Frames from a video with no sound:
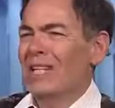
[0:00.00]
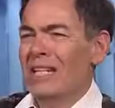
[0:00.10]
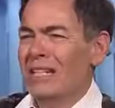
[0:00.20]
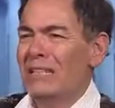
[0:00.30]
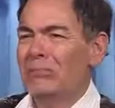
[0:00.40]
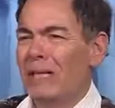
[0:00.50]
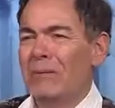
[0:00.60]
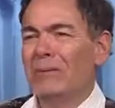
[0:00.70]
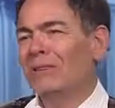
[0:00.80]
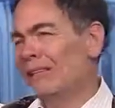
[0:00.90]
Chinese
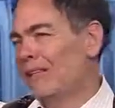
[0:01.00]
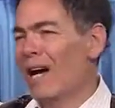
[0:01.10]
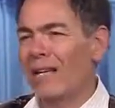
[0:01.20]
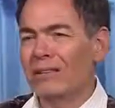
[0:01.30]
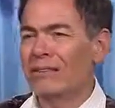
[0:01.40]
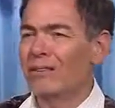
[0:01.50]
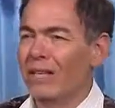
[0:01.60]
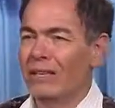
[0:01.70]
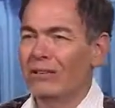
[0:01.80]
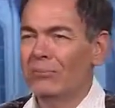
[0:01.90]
right. babe. It's like yeah. the hottest
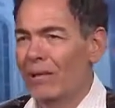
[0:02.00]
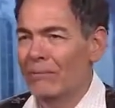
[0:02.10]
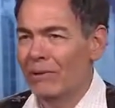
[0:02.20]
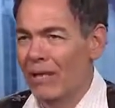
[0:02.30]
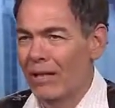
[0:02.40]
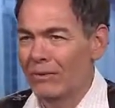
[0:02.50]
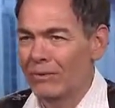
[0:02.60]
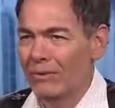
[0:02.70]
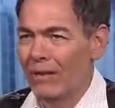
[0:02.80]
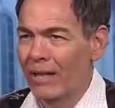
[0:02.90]
Chinese babe in
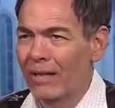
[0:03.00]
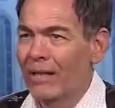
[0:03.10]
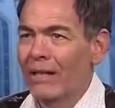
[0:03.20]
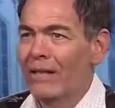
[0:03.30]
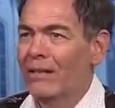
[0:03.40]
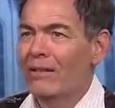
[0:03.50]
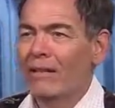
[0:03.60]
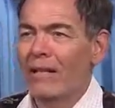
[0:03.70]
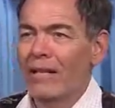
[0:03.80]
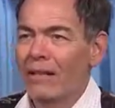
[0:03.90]
Hollywood, right? Right. And
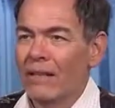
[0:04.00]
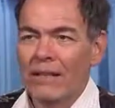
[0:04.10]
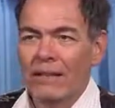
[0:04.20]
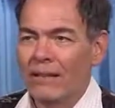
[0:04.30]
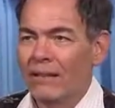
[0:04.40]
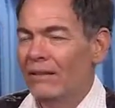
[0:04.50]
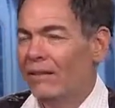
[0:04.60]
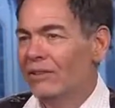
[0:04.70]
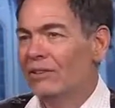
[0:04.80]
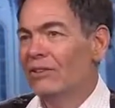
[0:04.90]
they're like,
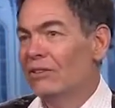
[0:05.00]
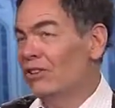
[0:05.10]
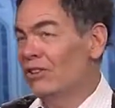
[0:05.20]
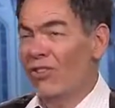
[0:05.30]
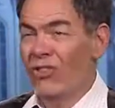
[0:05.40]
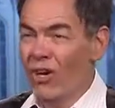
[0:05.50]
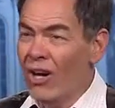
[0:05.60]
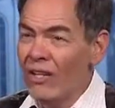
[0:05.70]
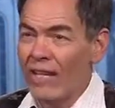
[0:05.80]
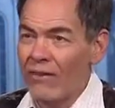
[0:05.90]
they're just just a
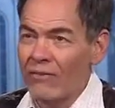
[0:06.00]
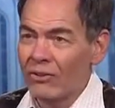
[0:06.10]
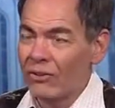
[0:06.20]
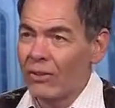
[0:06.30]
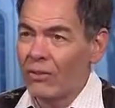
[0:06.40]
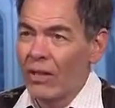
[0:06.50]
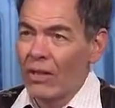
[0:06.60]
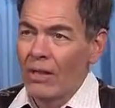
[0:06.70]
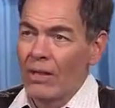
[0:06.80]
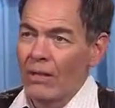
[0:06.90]
thought of having a, co,
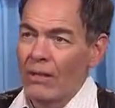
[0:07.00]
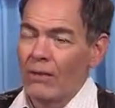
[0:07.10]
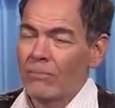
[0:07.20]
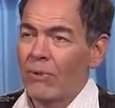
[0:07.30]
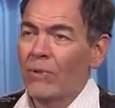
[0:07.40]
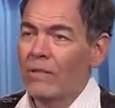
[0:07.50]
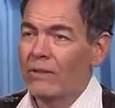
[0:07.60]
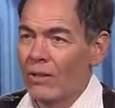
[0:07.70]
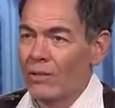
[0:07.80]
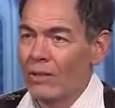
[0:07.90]
a, a, a,
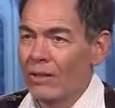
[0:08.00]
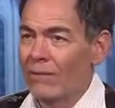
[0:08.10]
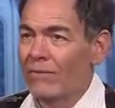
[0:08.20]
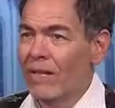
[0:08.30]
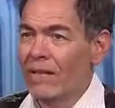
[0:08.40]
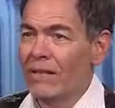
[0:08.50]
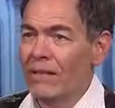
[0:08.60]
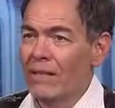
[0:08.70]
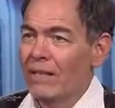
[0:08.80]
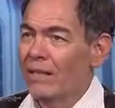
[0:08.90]
mojito in
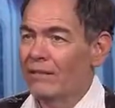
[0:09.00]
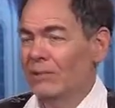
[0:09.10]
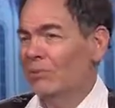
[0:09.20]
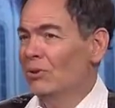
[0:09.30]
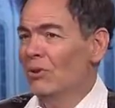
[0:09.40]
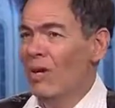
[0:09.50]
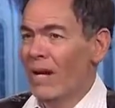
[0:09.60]
Havana gets them so